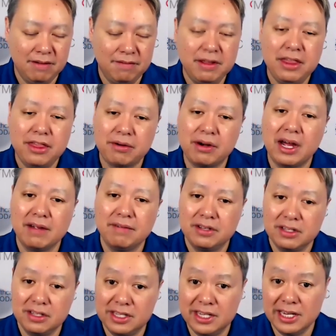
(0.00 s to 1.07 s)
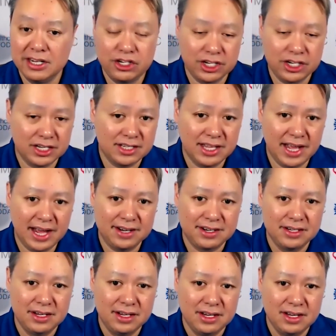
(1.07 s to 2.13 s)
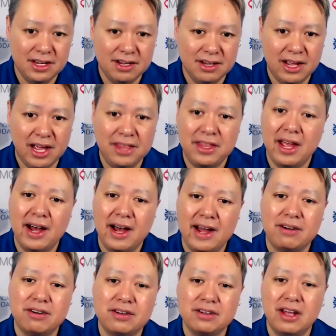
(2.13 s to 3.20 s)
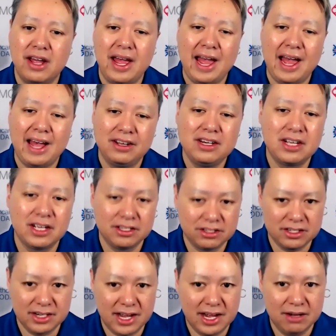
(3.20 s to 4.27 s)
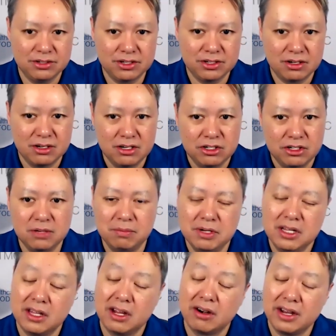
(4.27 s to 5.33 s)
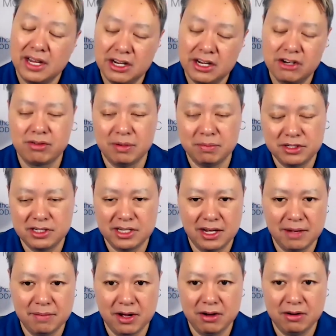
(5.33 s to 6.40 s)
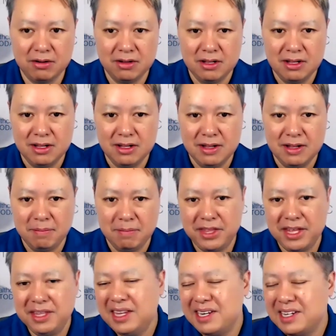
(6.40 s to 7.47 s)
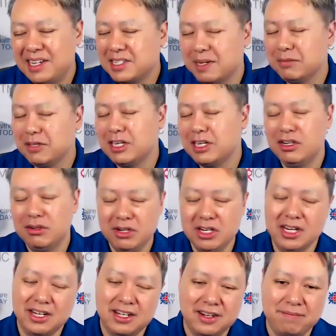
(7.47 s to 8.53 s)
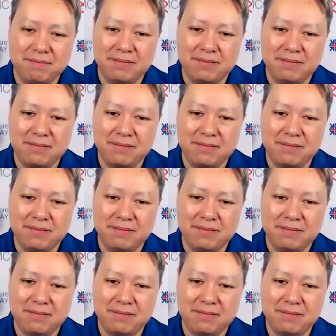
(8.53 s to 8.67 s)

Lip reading: FinThrive did just that, and they hired Alan Gonsenhauser to be their interim CMO. But then they did something unique.